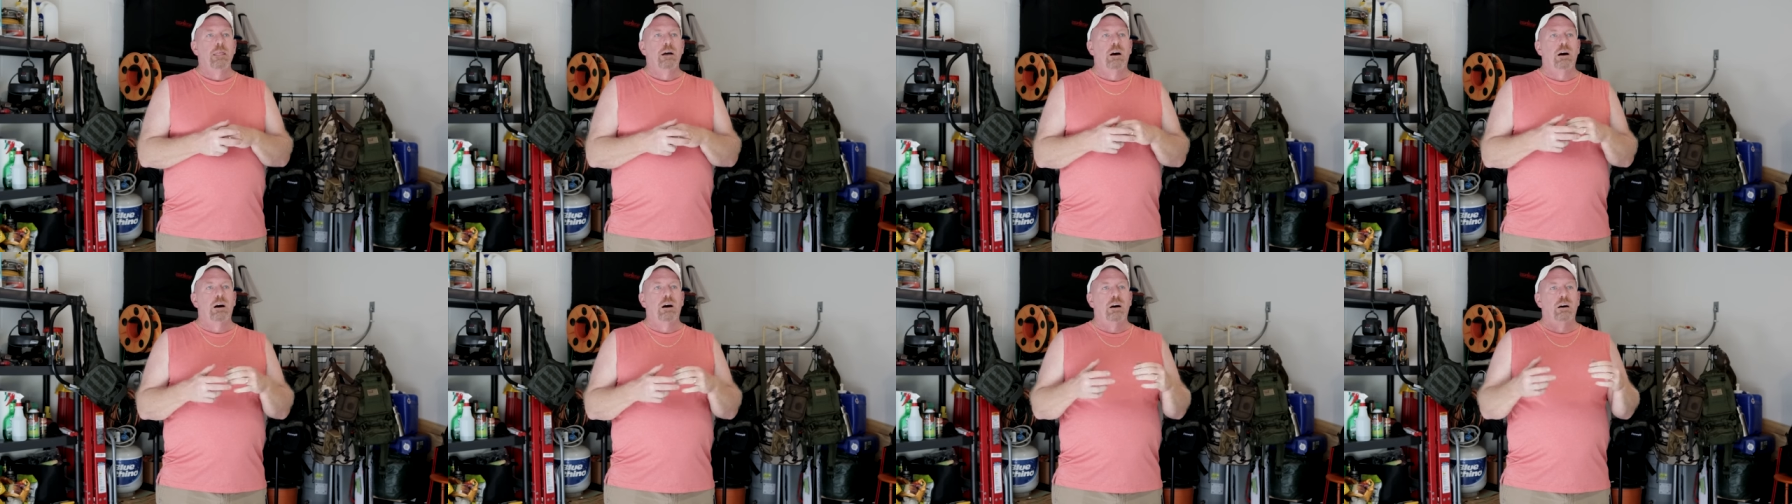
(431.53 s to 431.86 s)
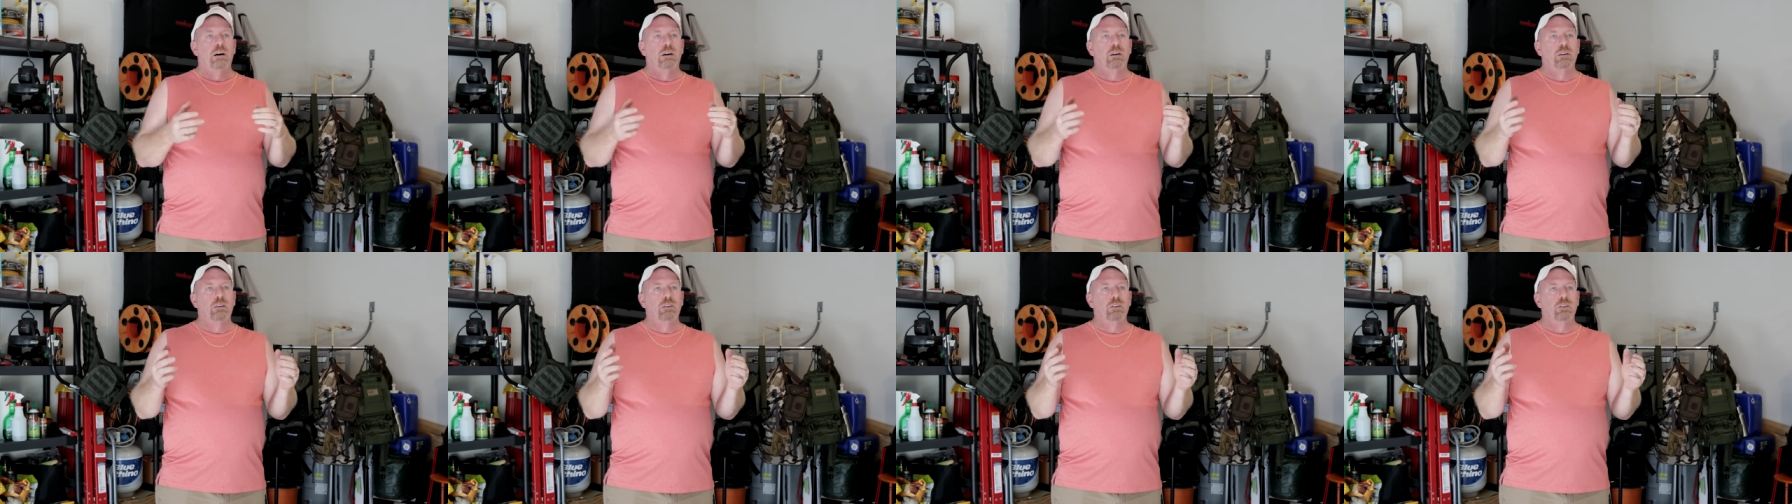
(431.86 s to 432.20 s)

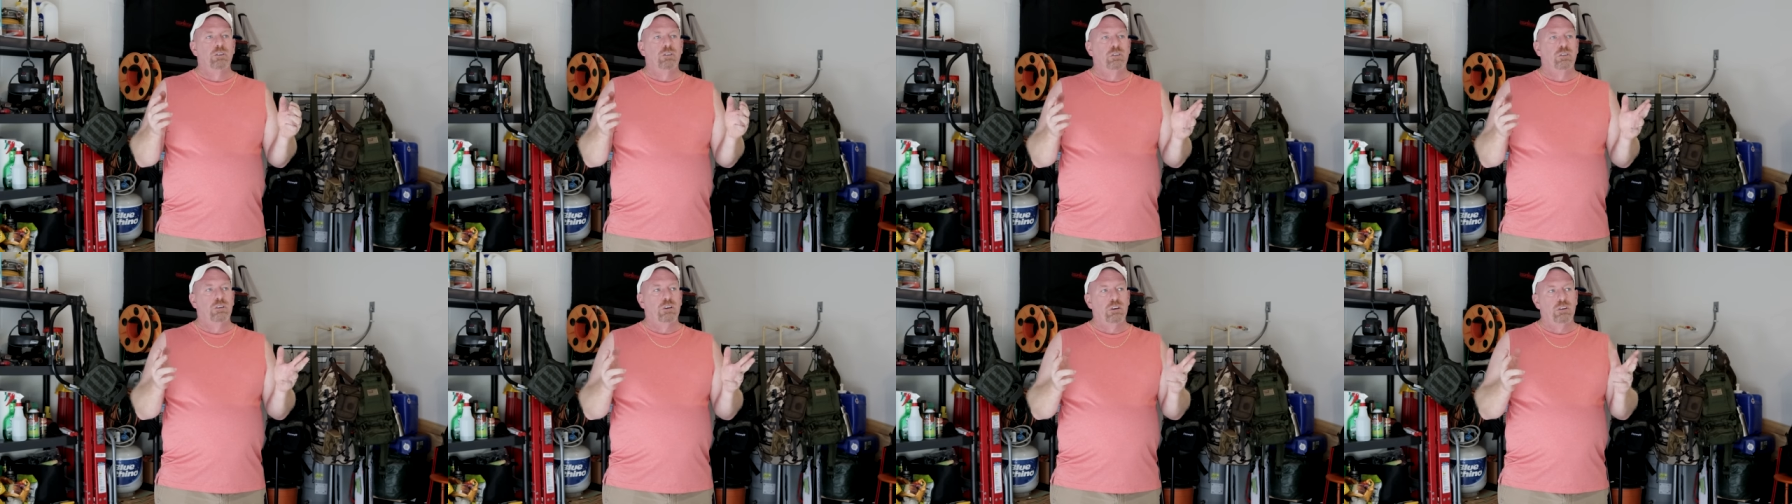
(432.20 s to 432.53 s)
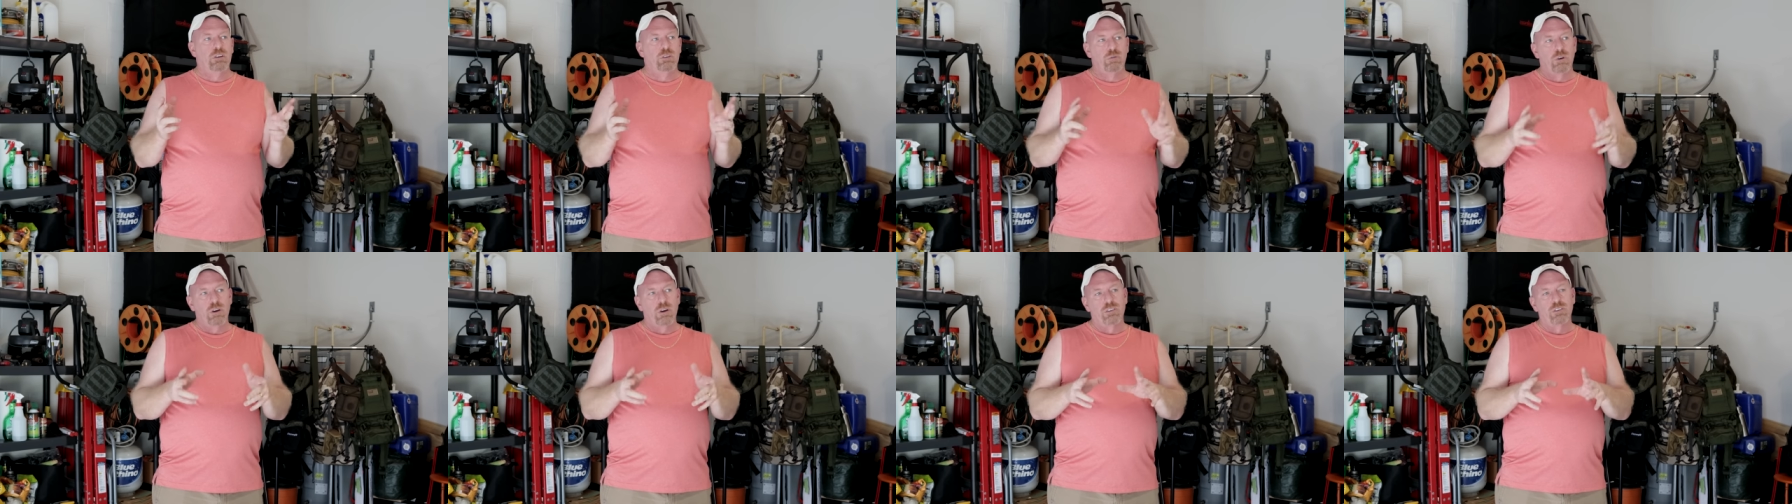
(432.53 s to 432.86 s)
Uh,
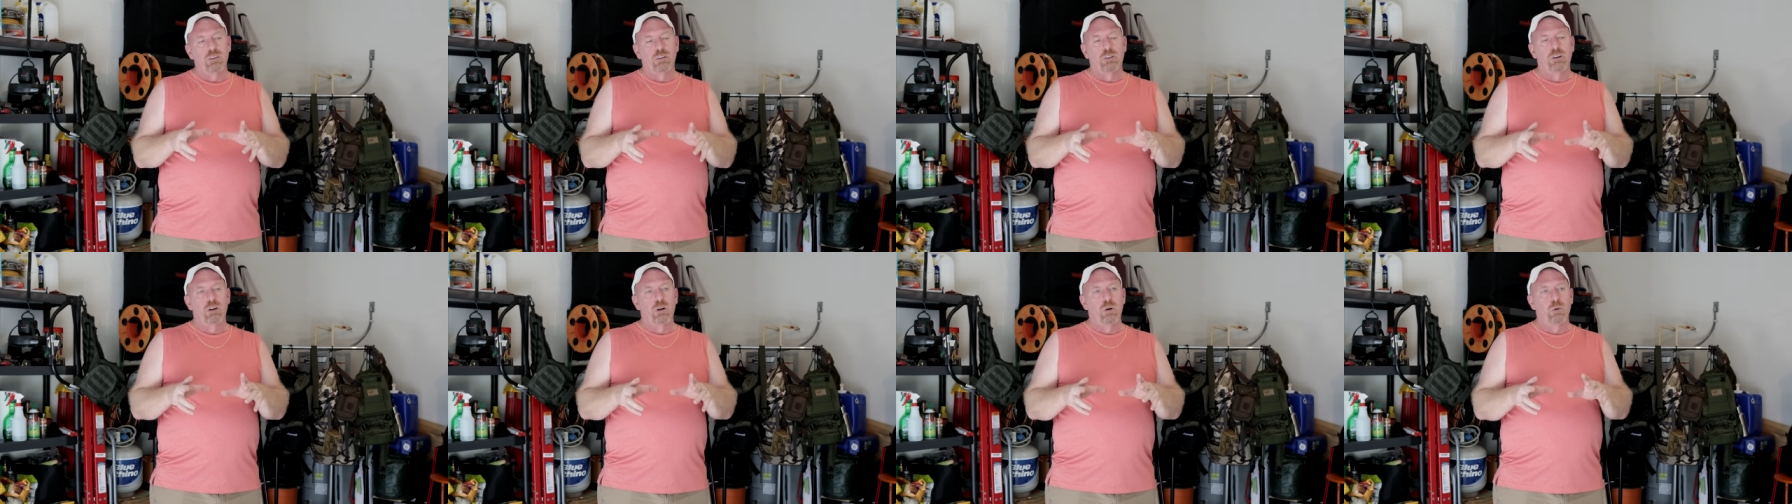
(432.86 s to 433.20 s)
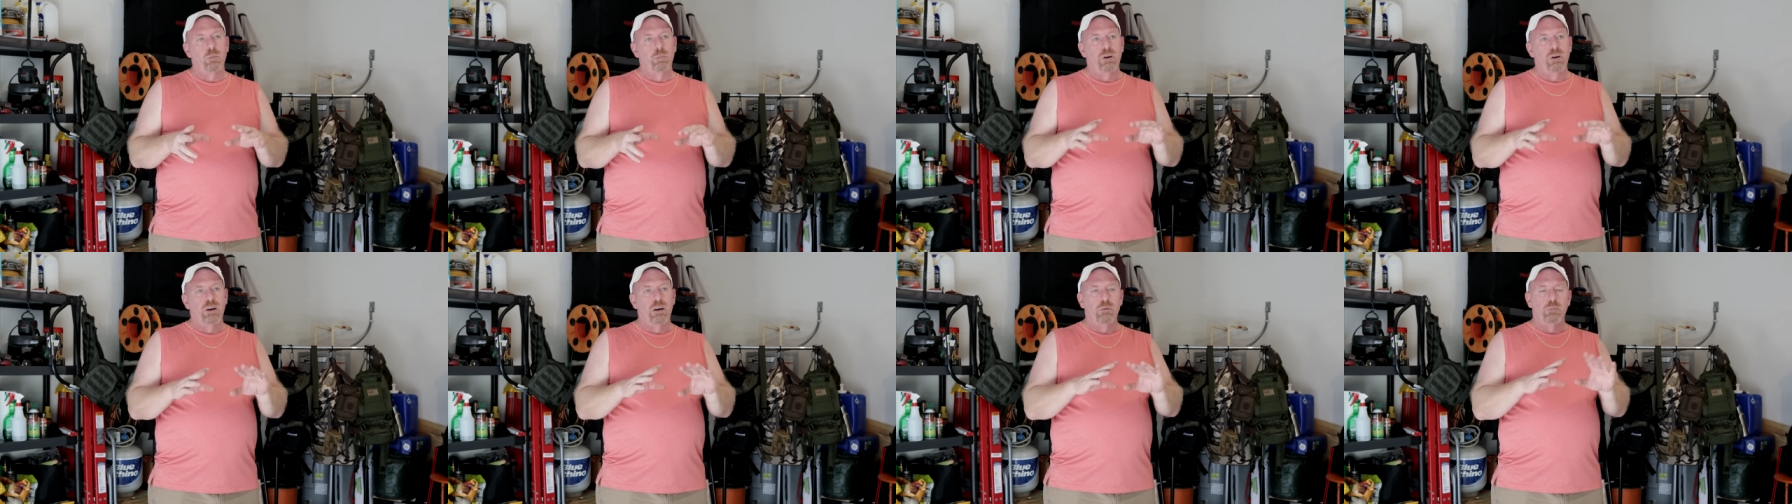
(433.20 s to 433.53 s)
she drinks a
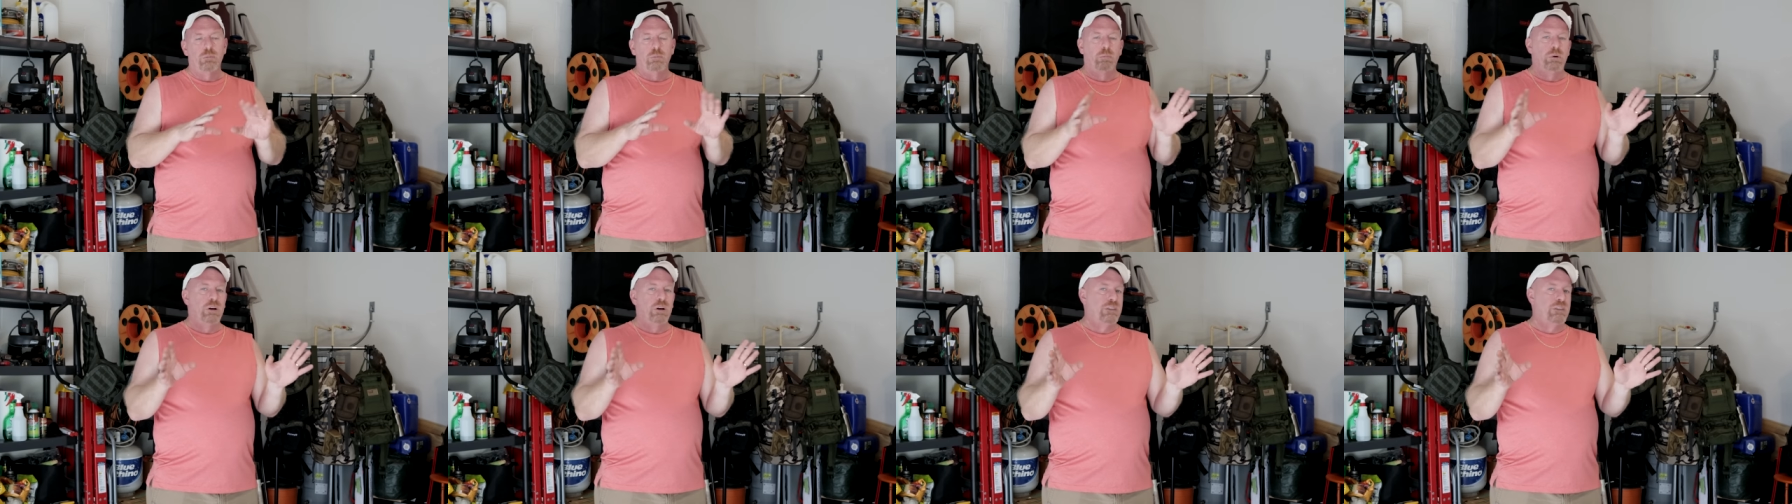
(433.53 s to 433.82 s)
little bit,